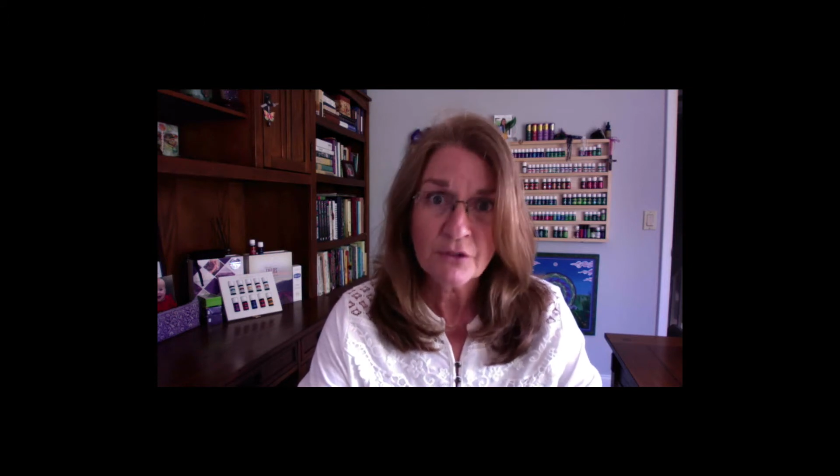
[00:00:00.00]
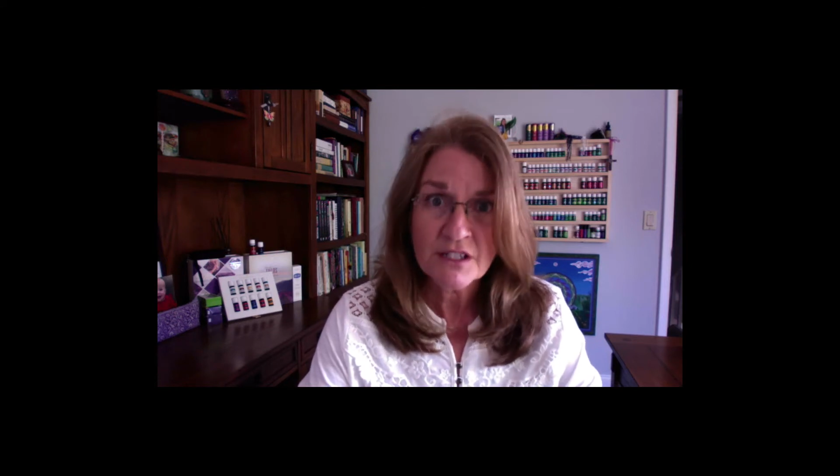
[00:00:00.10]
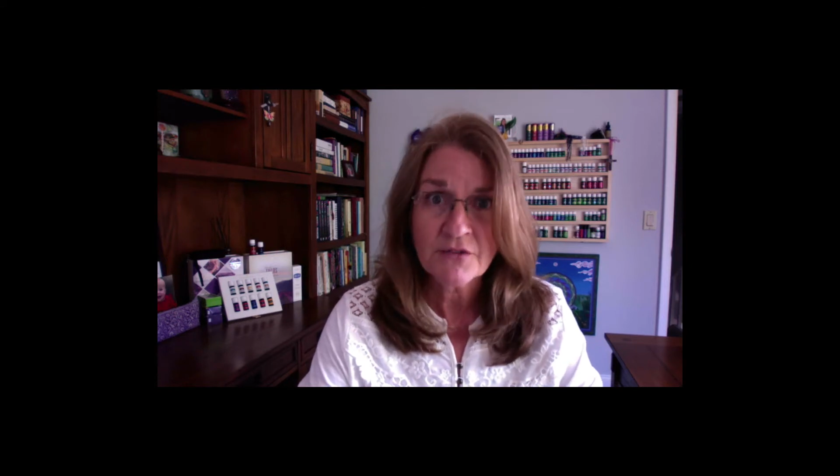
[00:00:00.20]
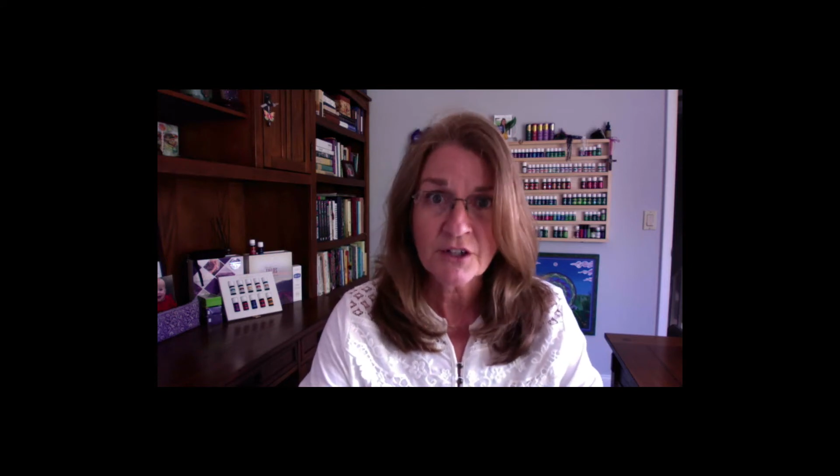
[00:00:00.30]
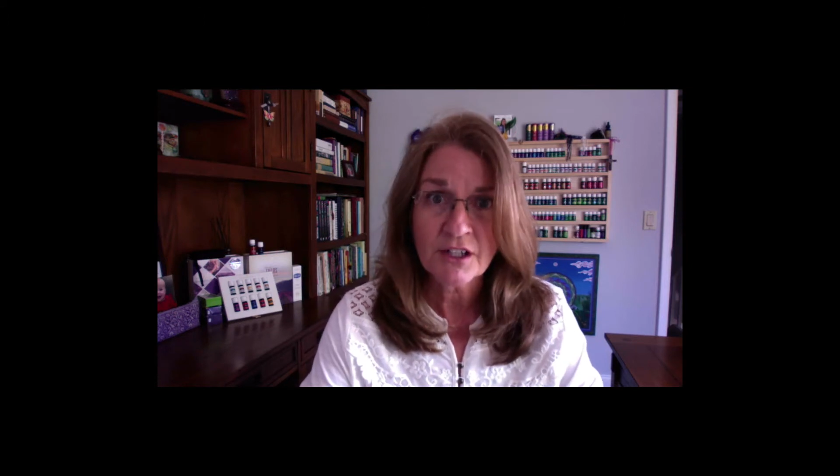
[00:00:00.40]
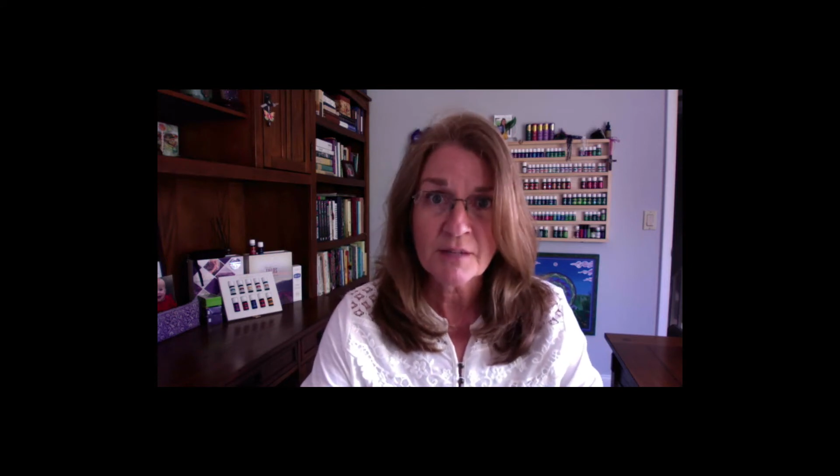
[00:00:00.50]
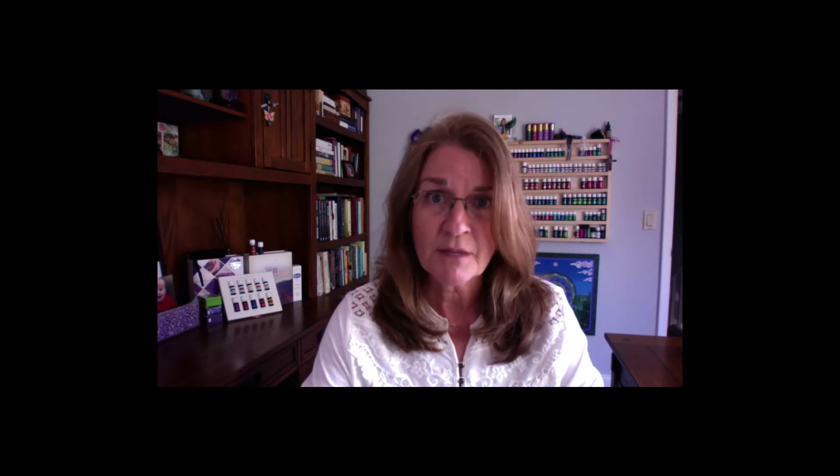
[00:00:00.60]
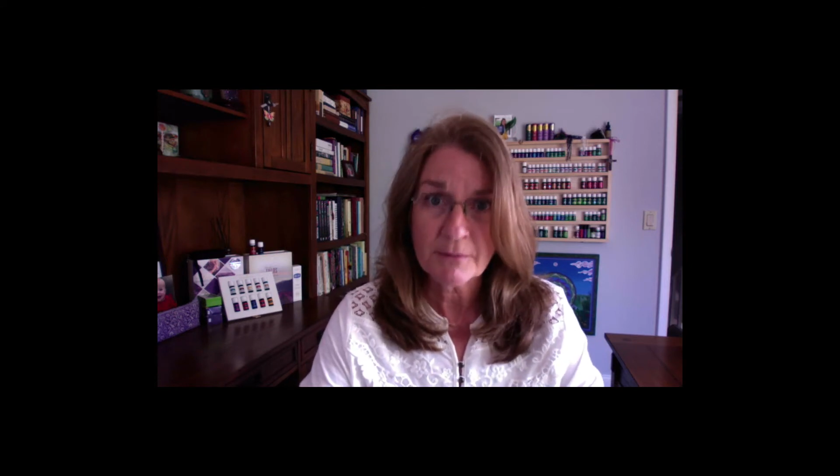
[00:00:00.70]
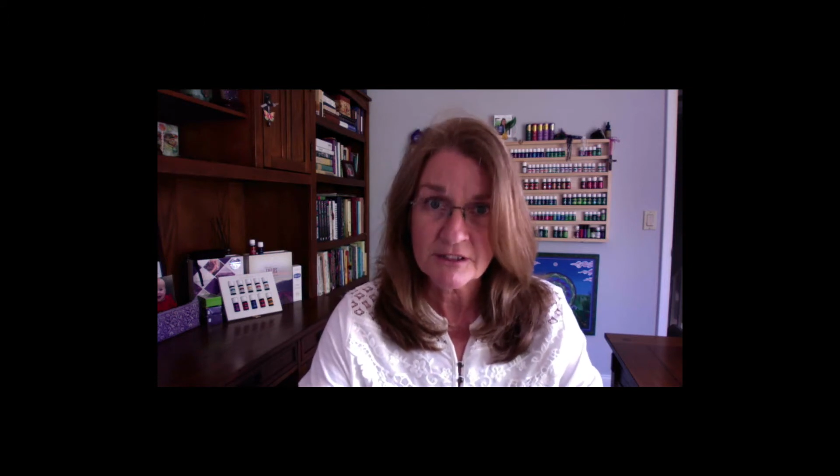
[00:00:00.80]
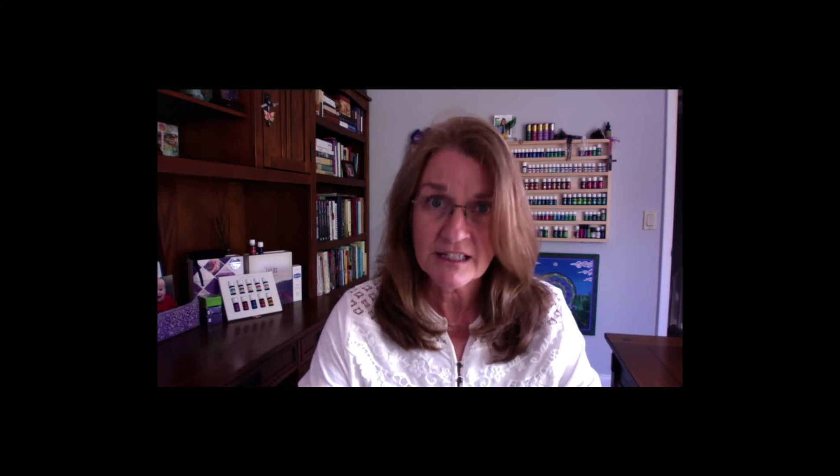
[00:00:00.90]
force for good in
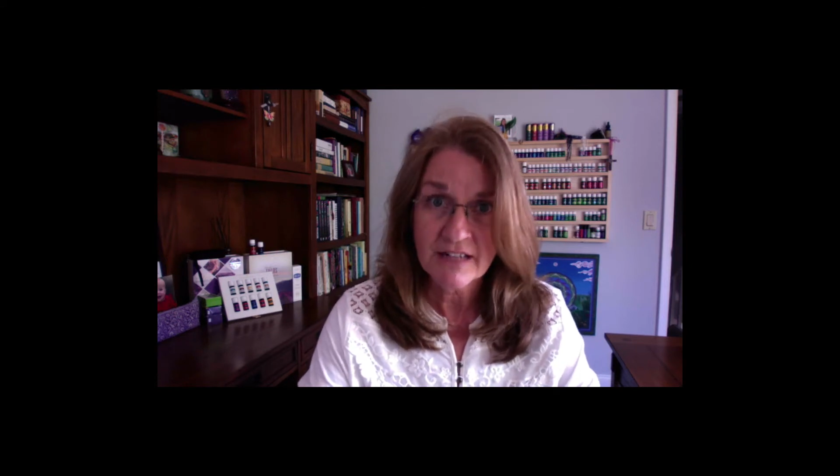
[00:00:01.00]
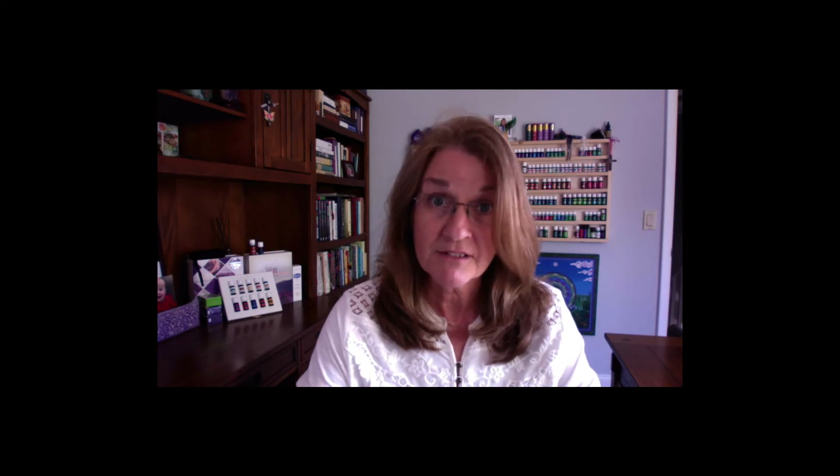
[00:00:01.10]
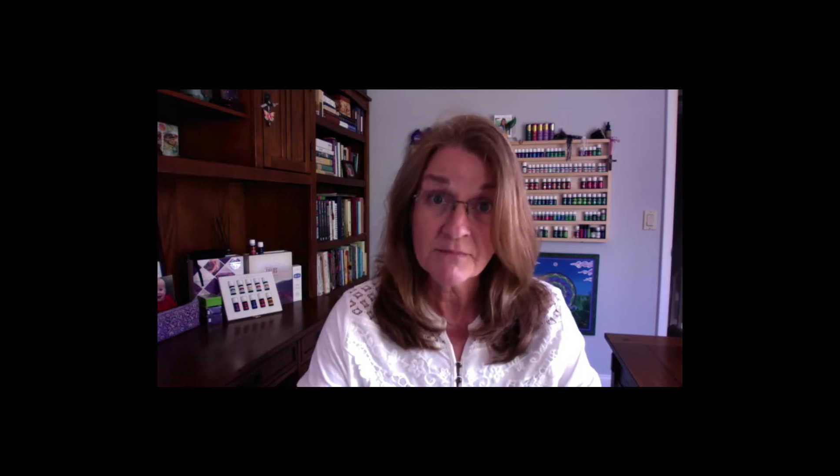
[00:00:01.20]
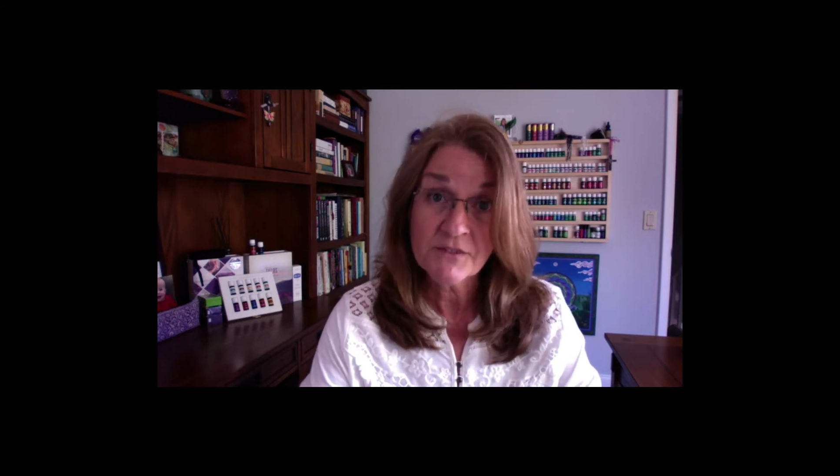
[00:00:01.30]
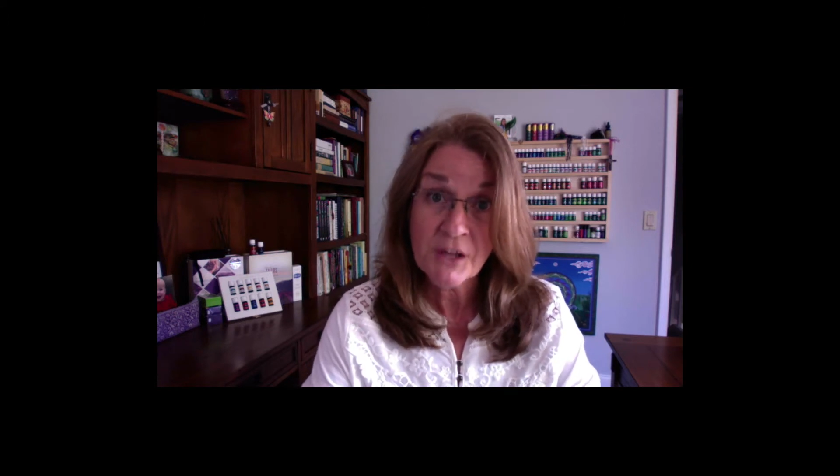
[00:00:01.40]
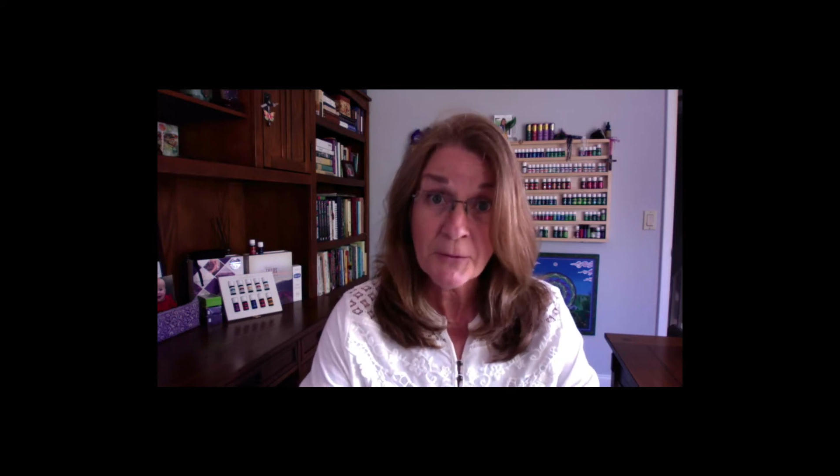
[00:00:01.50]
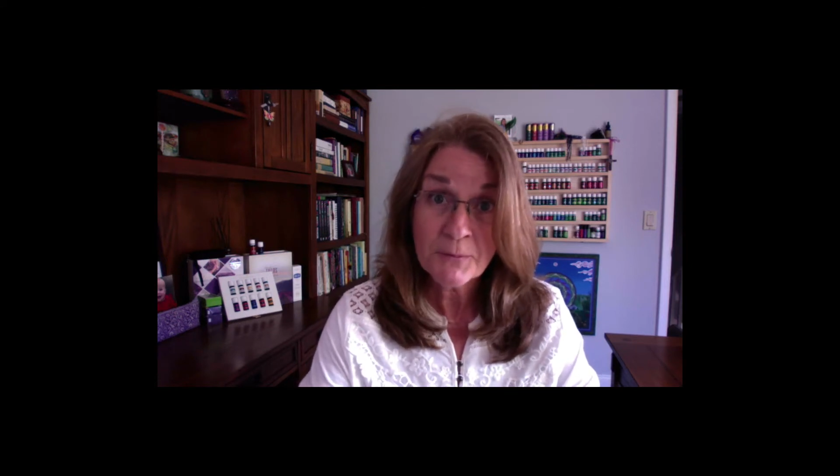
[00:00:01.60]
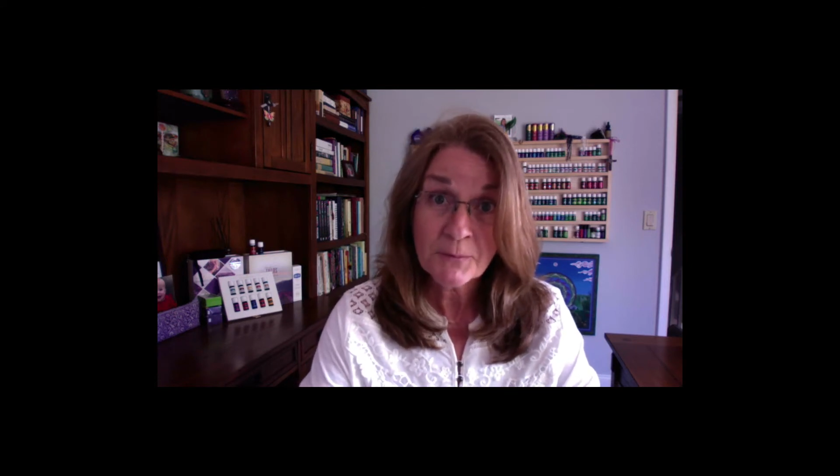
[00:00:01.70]
people's lives. So